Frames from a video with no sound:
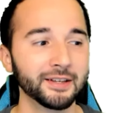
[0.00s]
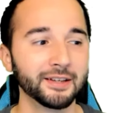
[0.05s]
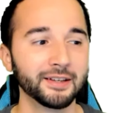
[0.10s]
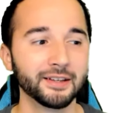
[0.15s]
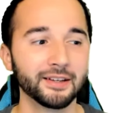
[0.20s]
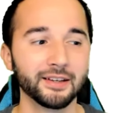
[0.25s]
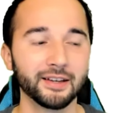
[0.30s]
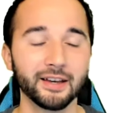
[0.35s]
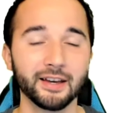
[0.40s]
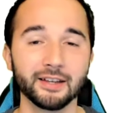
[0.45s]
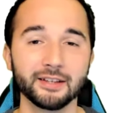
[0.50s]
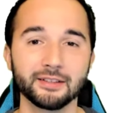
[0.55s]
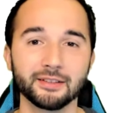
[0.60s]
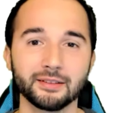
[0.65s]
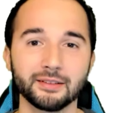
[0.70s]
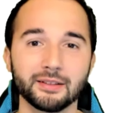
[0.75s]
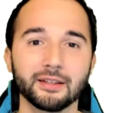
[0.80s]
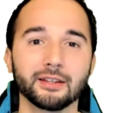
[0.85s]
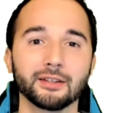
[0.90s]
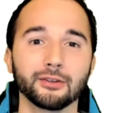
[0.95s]

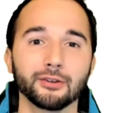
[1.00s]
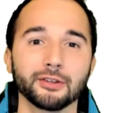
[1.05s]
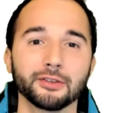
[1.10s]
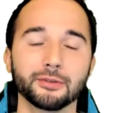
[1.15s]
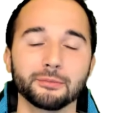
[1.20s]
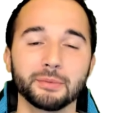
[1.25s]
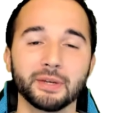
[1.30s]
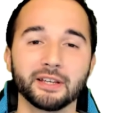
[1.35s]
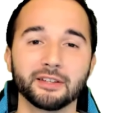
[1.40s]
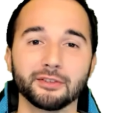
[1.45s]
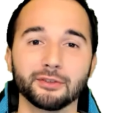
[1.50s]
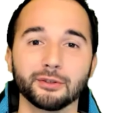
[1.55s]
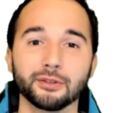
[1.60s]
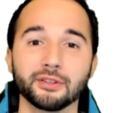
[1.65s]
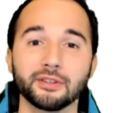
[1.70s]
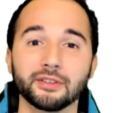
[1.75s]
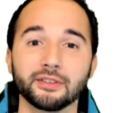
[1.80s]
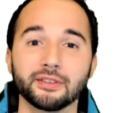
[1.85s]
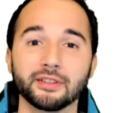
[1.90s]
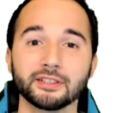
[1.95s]
And it also makes you
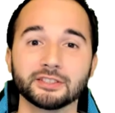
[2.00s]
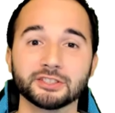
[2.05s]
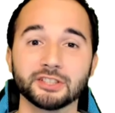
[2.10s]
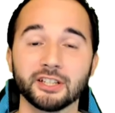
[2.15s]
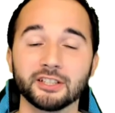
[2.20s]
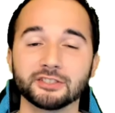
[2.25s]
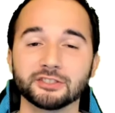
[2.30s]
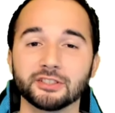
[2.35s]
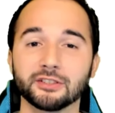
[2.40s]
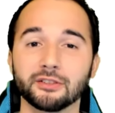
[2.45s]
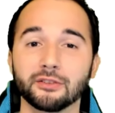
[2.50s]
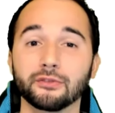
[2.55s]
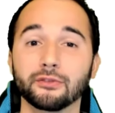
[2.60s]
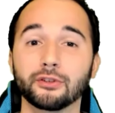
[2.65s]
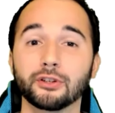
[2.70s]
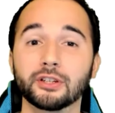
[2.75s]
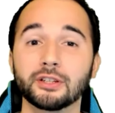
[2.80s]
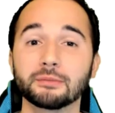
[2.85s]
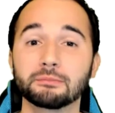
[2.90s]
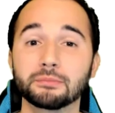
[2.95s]
suggestions
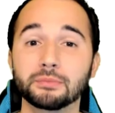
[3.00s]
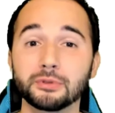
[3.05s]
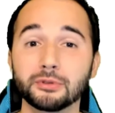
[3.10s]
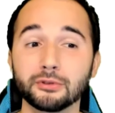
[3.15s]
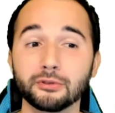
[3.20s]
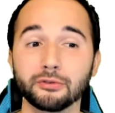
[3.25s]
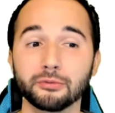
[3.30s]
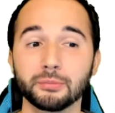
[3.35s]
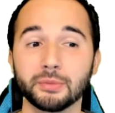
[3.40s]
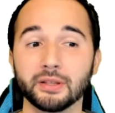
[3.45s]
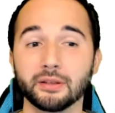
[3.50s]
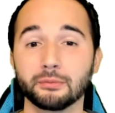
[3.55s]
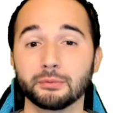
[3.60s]
for improvements,